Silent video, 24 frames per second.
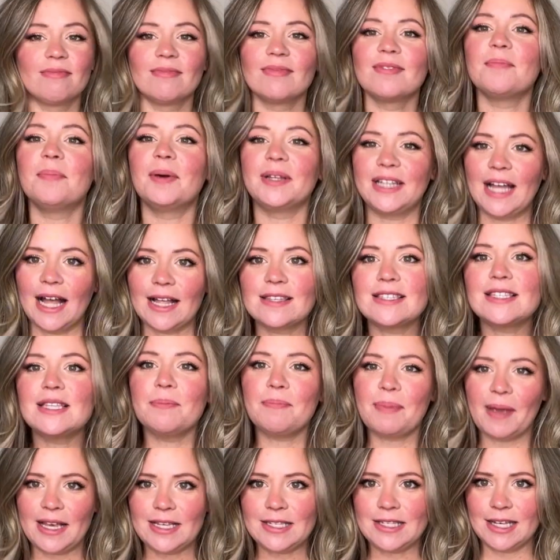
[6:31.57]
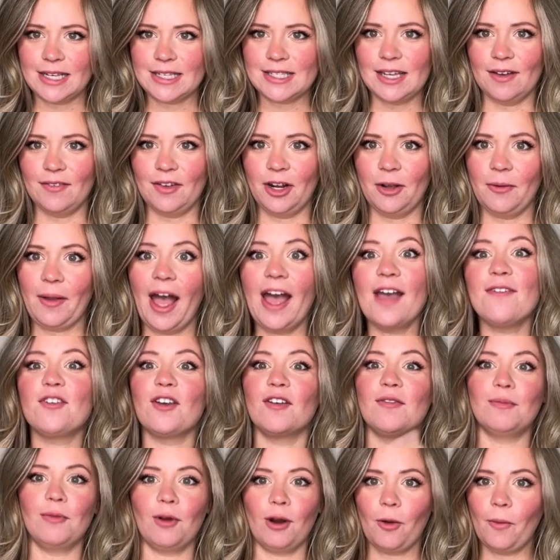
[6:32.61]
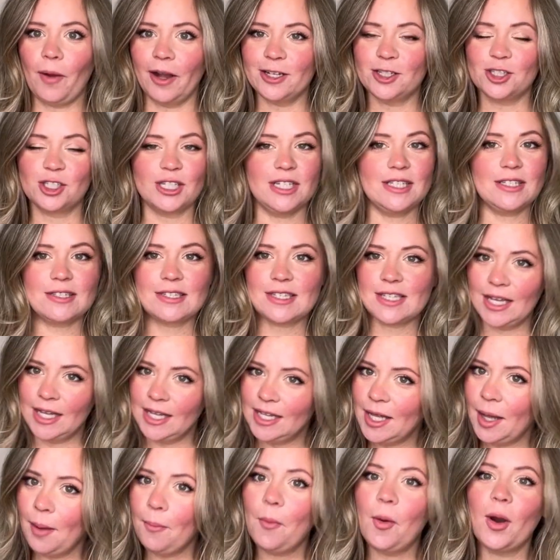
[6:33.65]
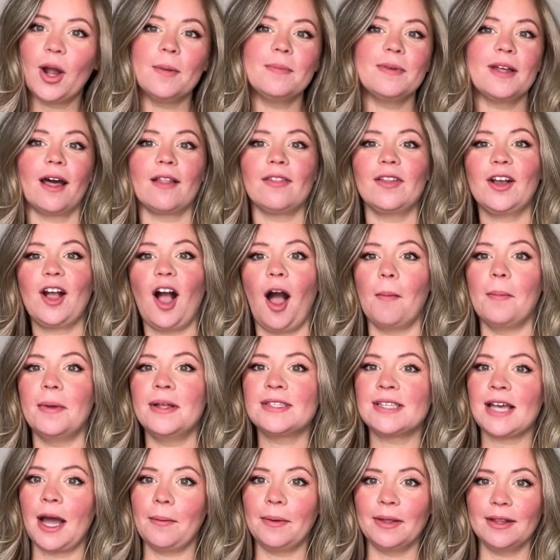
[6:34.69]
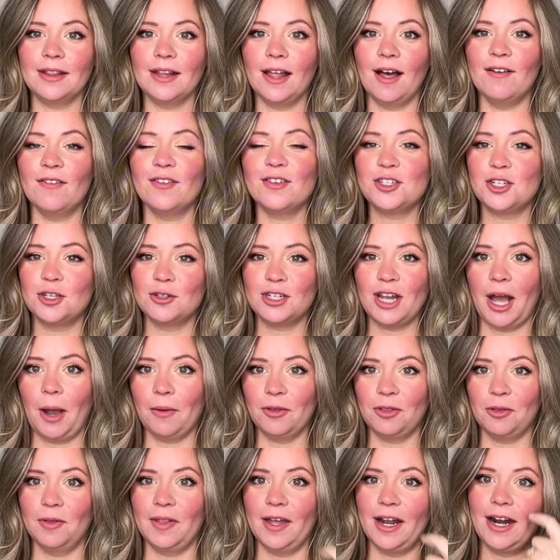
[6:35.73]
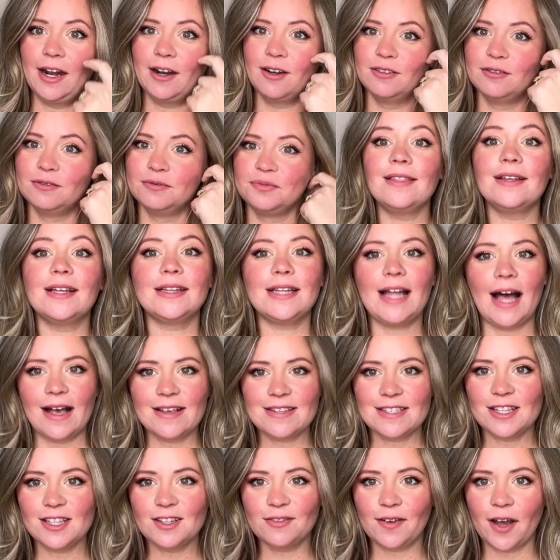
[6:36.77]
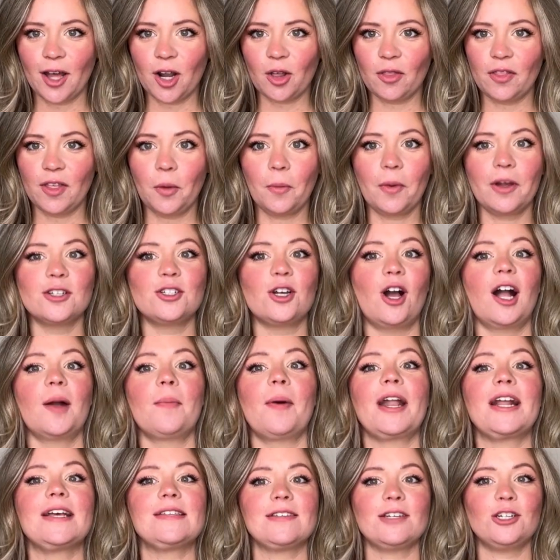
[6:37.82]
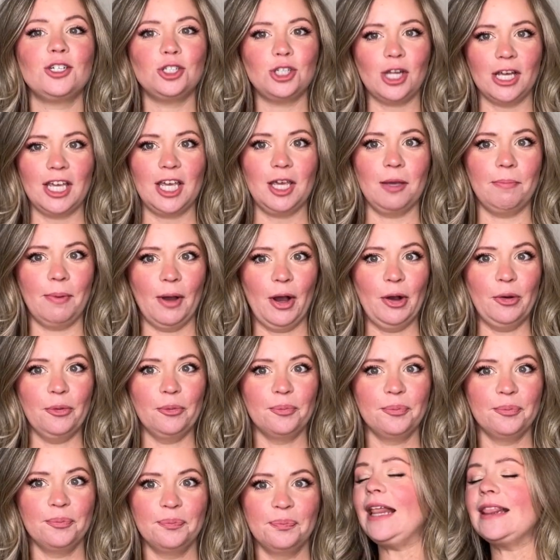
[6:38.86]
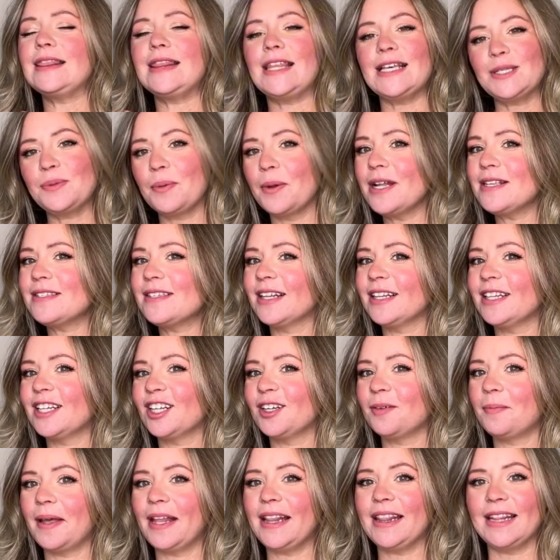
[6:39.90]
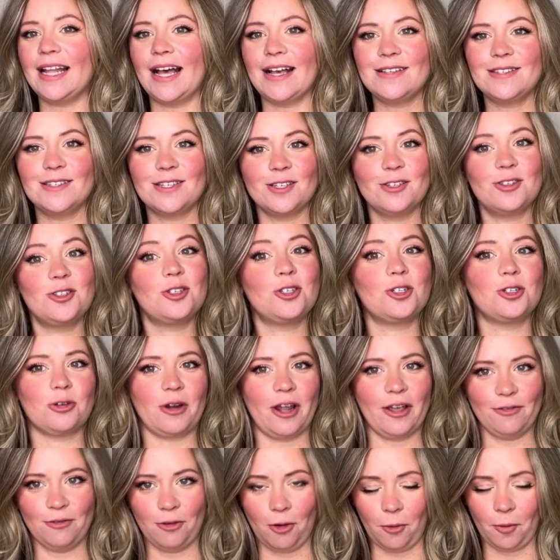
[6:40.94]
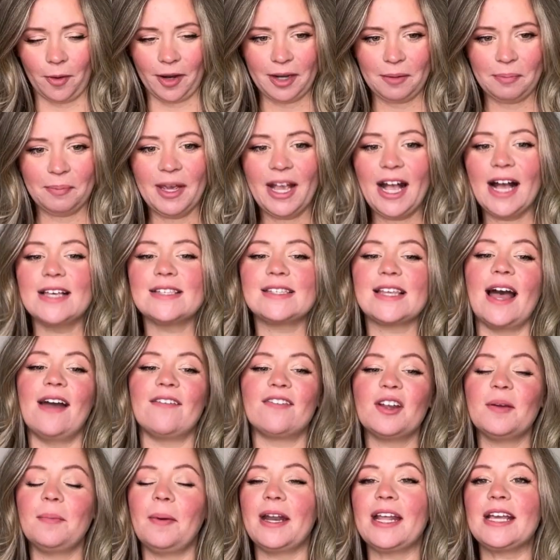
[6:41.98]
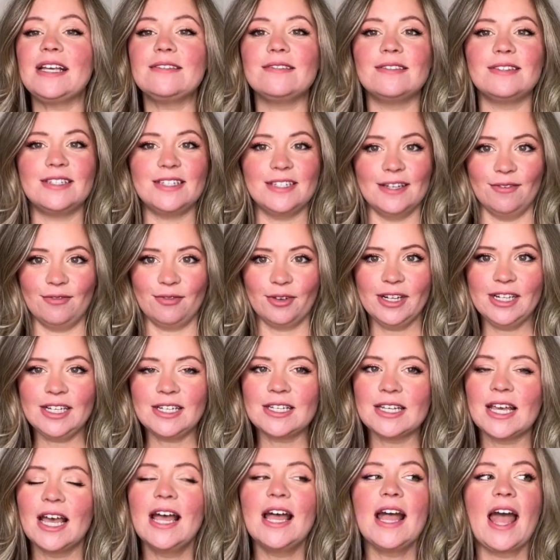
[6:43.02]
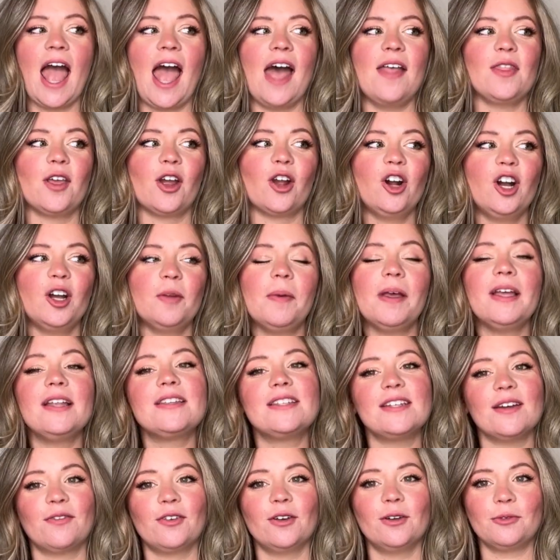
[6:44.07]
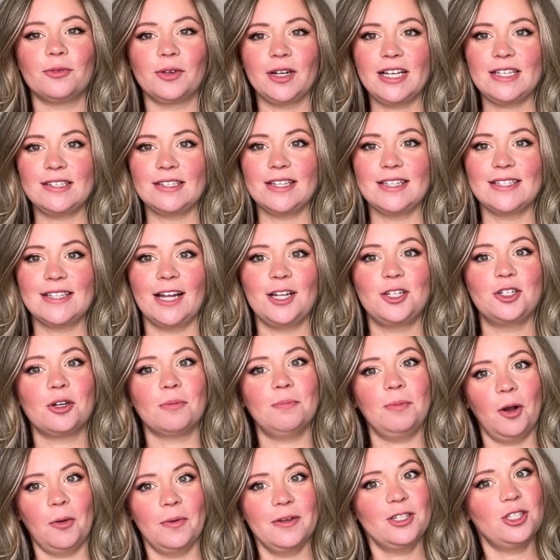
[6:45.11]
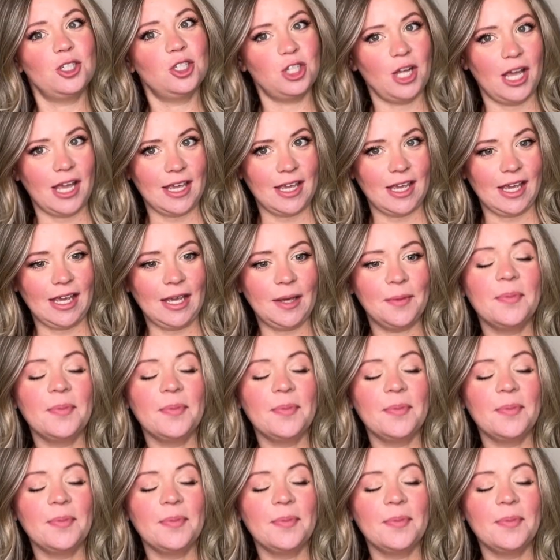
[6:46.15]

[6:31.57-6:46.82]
but that's the basics of it, okay? If you have more questions, put them down in the comments. I would love to chat with you there. The last and the final thing we're gonna talk about is a shaky bow. This one is a little bit less straightforward because everybody is different and there could be different reasons that your bow is shaky.